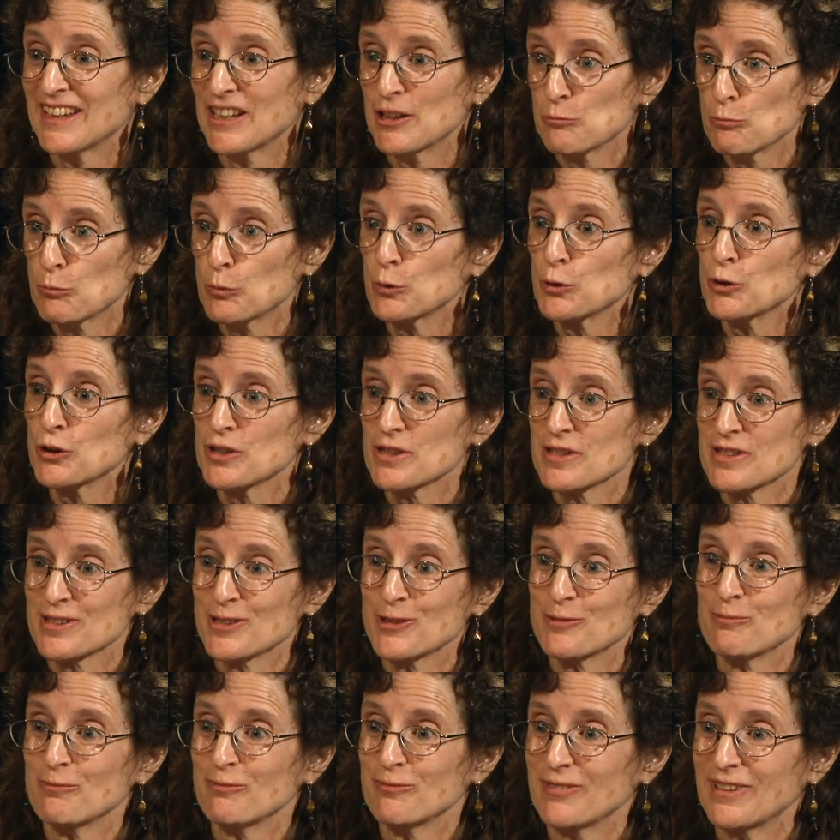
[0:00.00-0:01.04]
in mm-hmm. Buddhism.
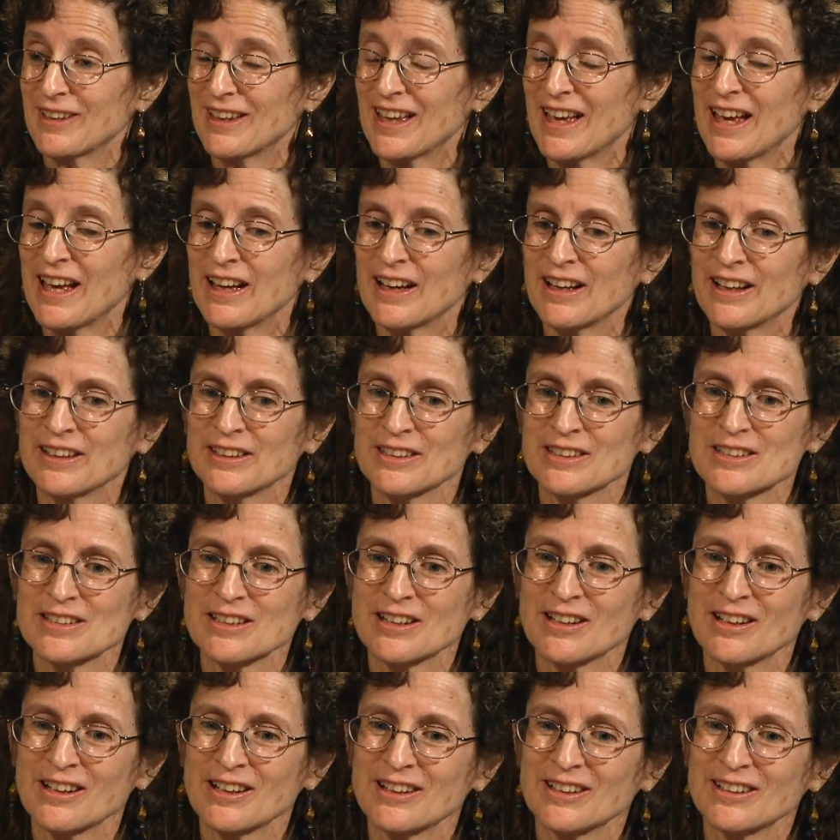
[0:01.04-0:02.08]
And
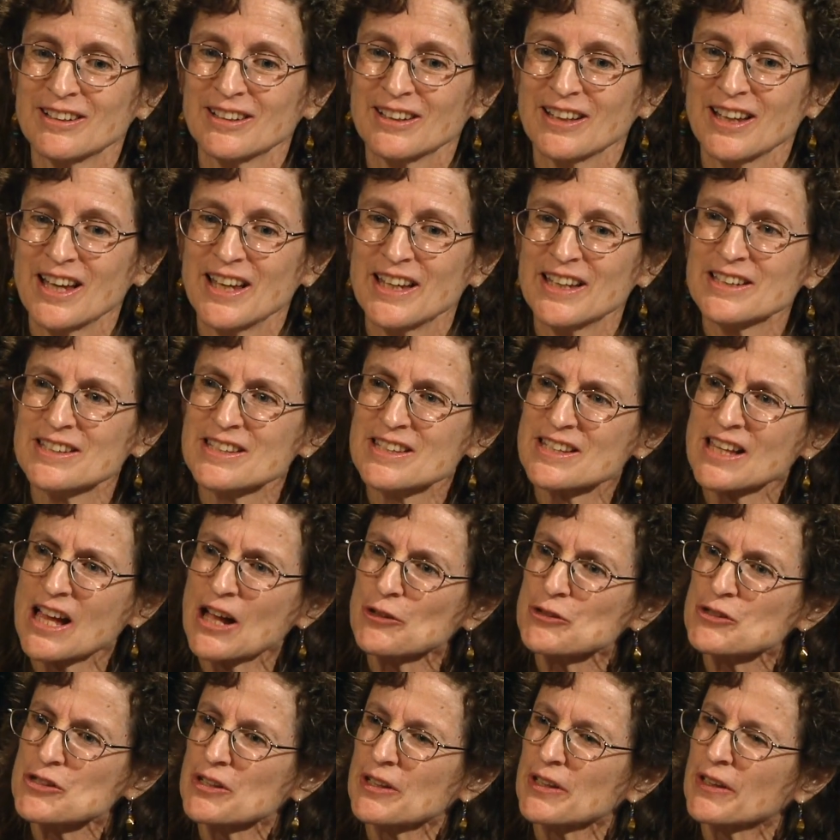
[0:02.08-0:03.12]
uh, it
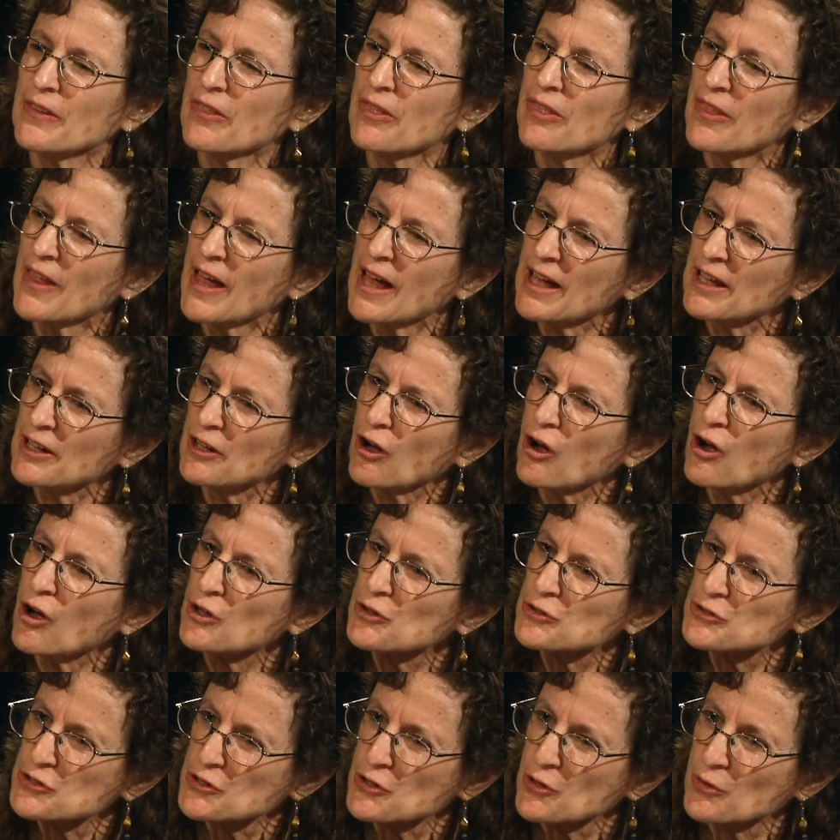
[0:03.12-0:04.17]
sounds like that
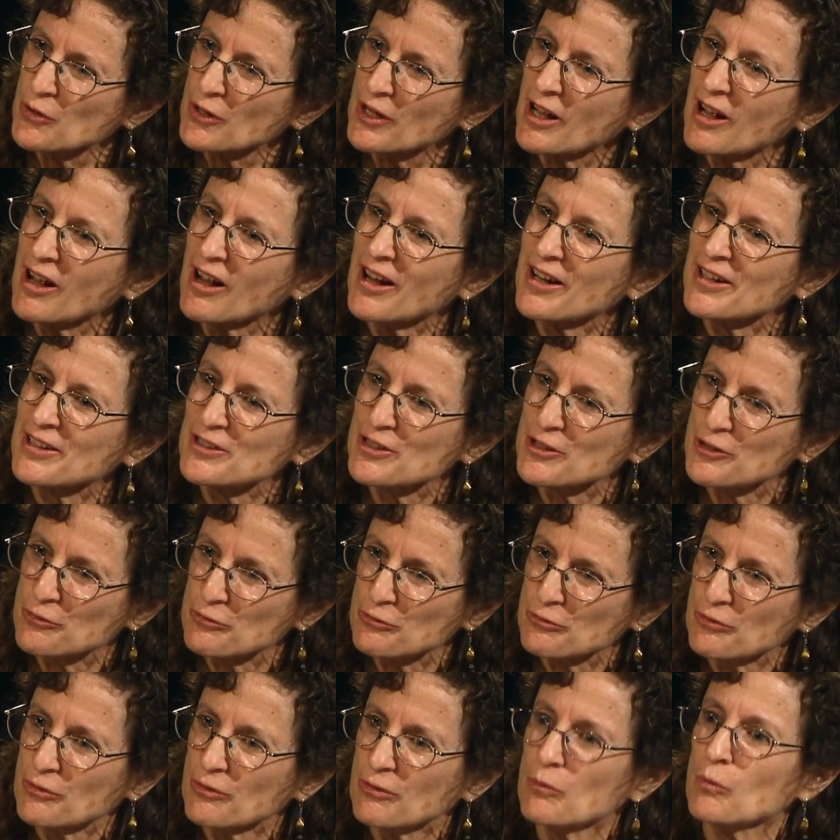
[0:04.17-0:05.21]
also kind of
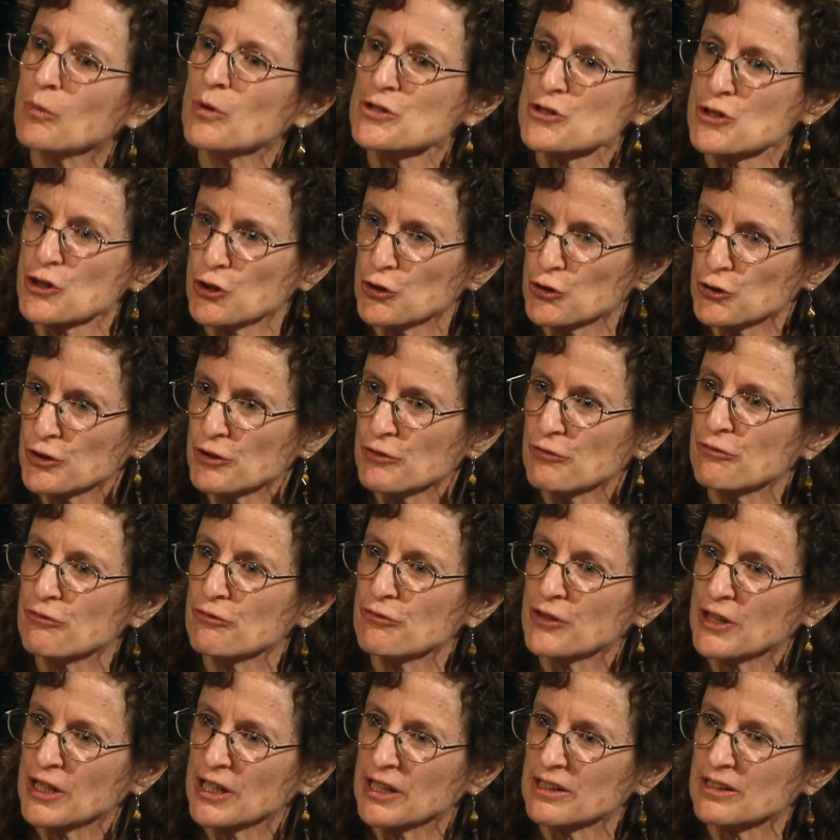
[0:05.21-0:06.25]
was a good
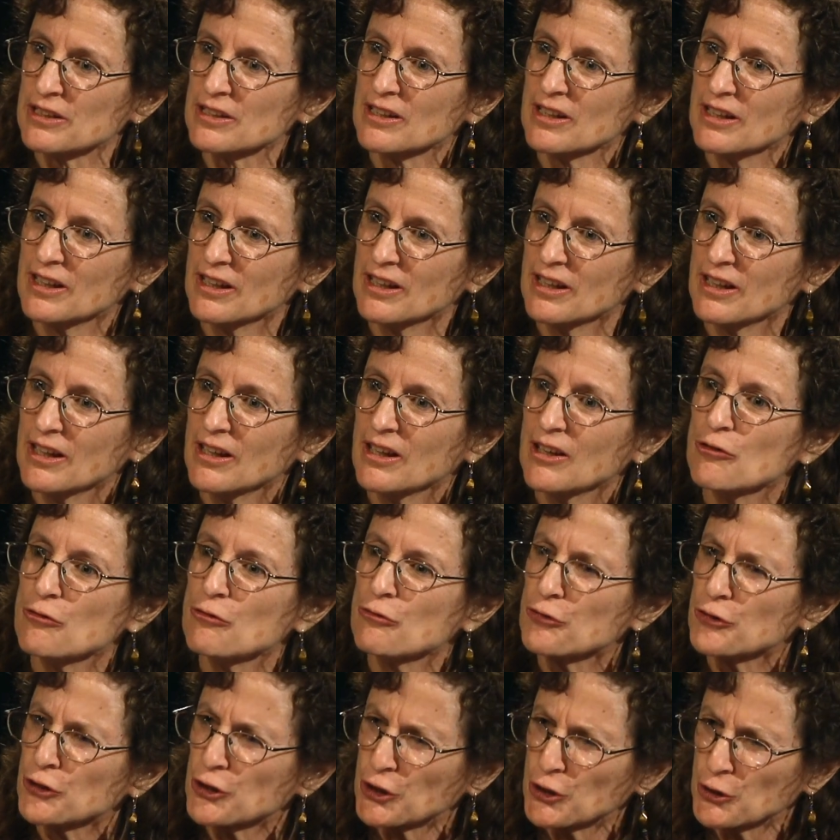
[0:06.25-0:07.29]
fit
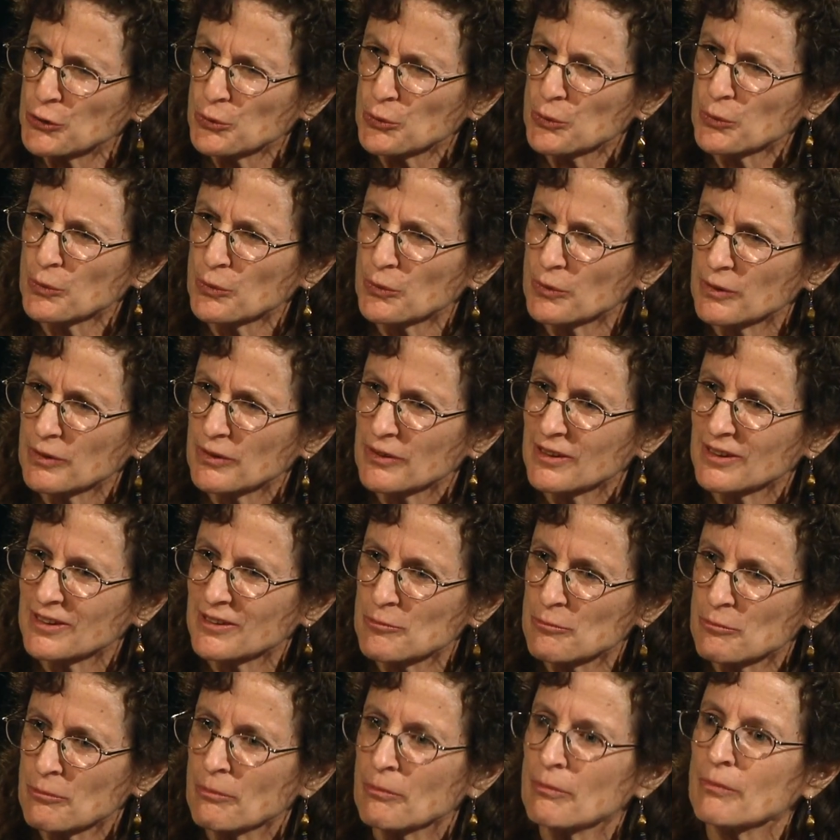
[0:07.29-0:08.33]
for you.
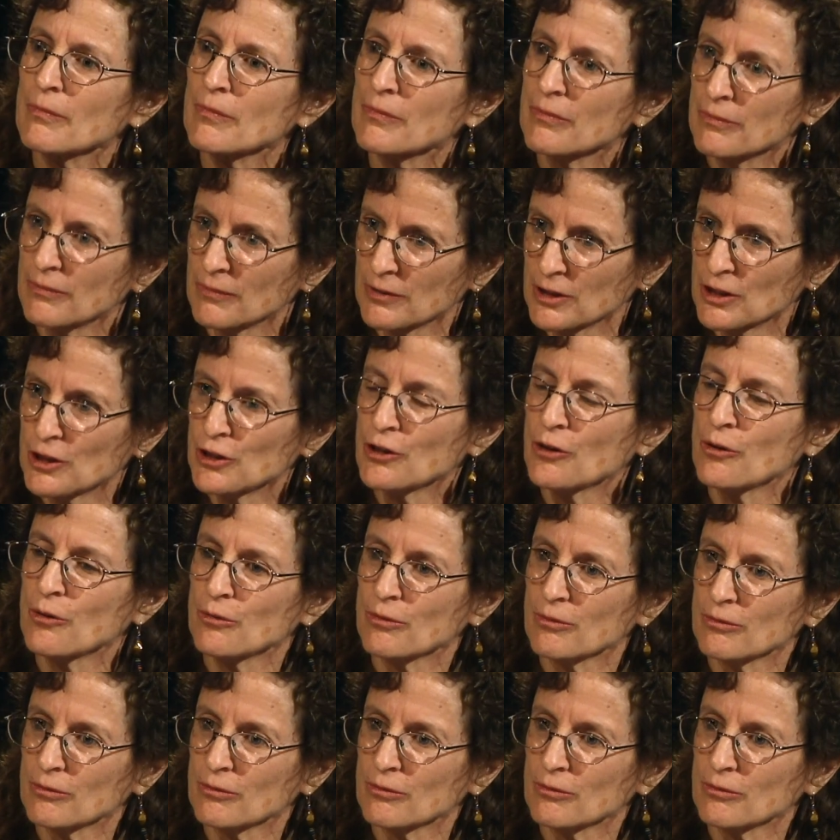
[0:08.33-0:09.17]
Mm -hmm. You know.